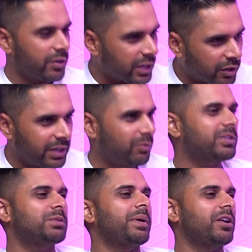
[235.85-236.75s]
Okay, great.
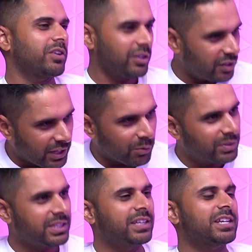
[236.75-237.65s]
What's the panel going to look like?
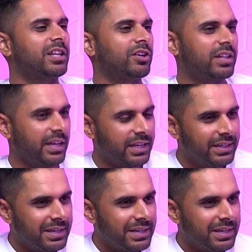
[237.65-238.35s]
What's the thing going to look like?